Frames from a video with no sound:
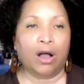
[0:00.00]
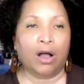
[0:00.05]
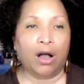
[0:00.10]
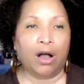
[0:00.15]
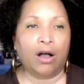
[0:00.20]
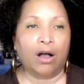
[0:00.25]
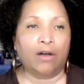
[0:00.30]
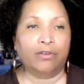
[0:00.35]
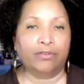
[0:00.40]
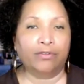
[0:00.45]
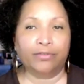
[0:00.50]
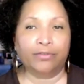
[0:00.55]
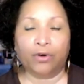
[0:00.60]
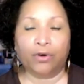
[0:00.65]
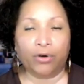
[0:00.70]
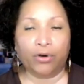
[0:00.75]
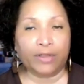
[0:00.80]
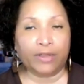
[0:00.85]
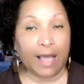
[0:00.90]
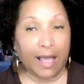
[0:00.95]
of,
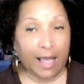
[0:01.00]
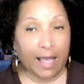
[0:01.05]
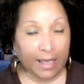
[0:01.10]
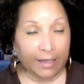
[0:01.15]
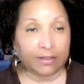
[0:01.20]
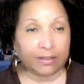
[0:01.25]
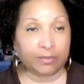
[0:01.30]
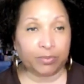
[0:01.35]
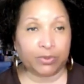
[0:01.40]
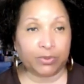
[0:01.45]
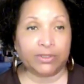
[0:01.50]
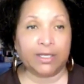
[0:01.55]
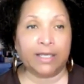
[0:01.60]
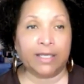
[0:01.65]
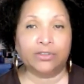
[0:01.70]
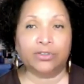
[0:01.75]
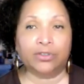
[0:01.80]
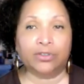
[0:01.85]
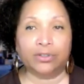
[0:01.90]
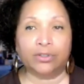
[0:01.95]
or the highest
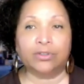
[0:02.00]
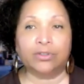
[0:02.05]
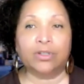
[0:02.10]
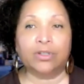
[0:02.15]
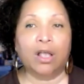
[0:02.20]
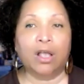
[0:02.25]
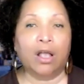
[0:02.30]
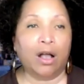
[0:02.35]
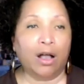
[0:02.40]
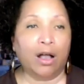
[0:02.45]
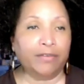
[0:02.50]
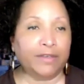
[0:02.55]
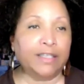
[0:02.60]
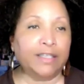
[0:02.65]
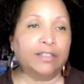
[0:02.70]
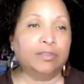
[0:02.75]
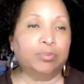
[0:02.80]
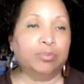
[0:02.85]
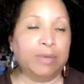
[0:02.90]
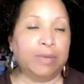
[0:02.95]
potentials of
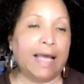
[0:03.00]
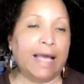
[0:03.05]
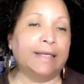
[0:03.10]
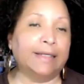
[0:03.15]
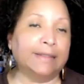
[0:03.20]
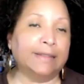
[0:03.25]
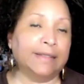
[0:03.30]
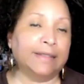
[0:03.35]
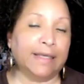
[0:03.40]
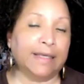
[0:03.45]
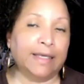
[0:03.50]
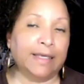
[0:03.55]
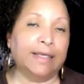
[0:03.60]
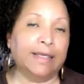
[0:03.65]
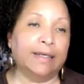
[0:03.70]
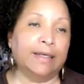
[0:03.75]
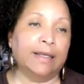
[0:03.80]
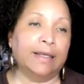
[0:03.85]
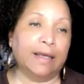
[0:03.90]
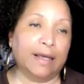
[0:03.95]
each planet in